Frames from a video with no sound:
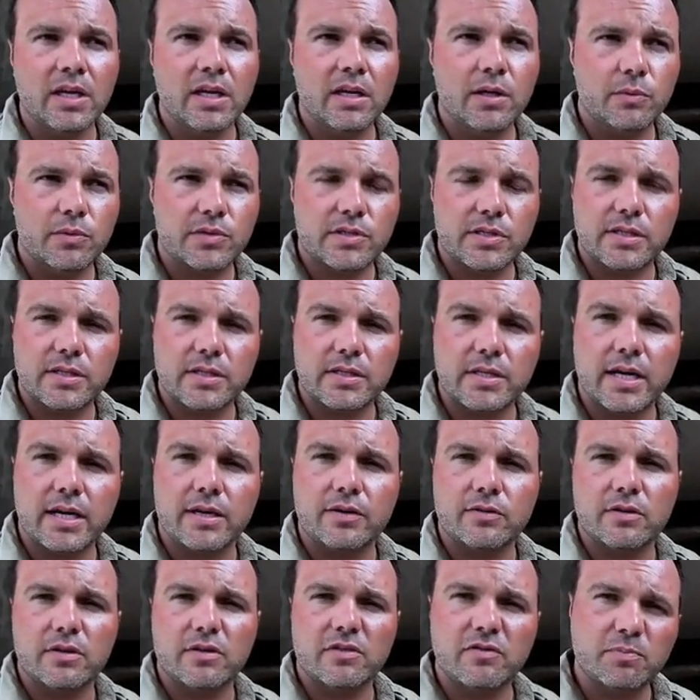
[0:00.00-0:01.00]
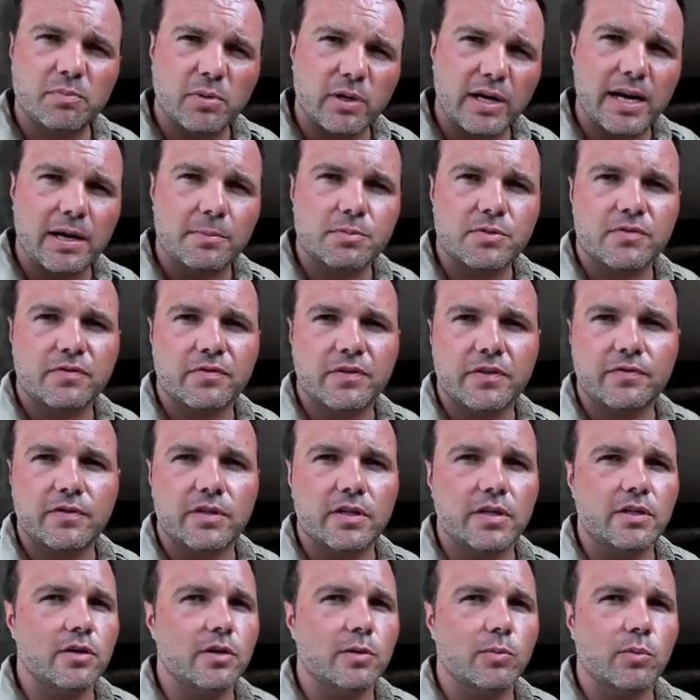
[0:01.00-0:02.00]
This is a town of perhaps 50,
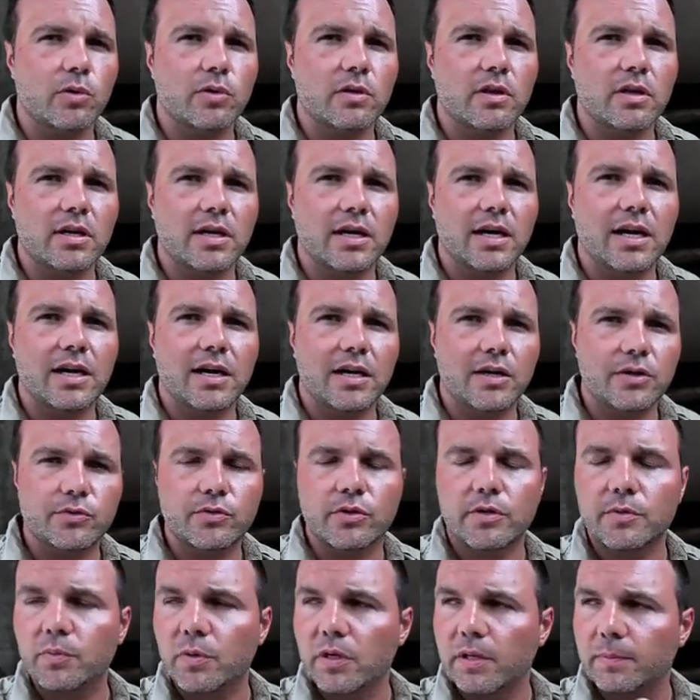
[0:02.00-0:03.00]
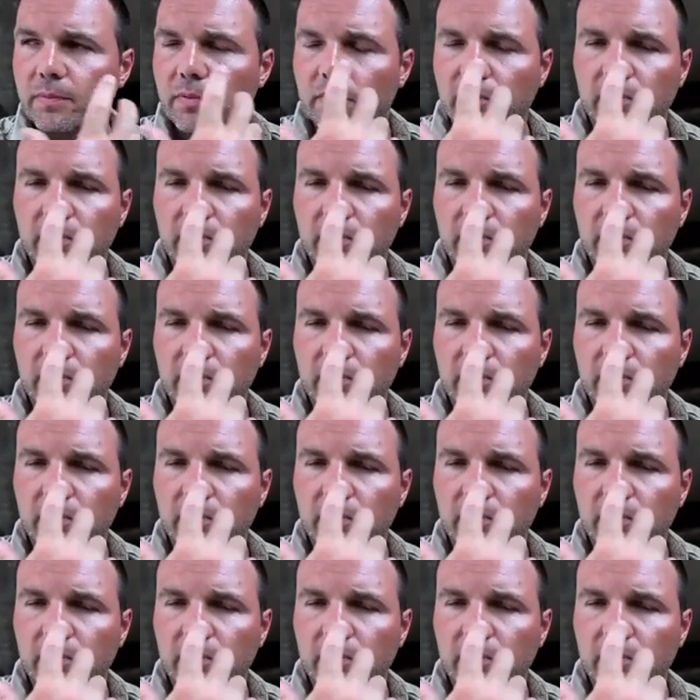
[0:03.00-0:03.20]
no more than 100 people.